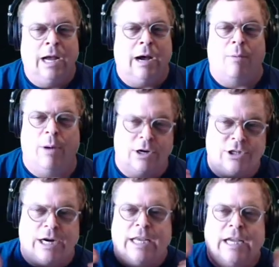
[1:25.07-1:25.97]
I want to
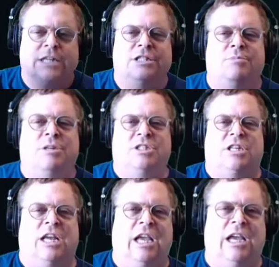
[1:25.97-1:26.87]
try and catch as much as
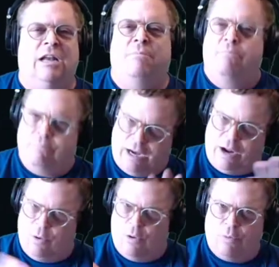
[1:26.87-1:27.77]
I can, but I
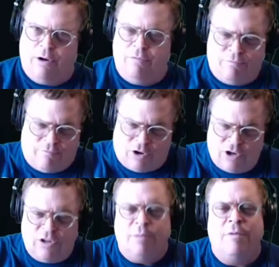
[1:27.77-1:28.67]
will refer
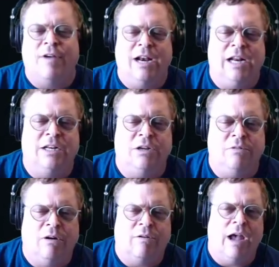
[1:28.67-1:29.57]
to them if I need to,
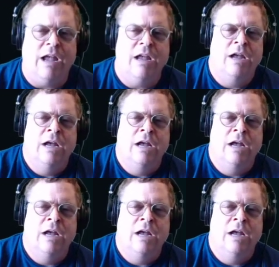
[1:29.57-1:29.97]
okay?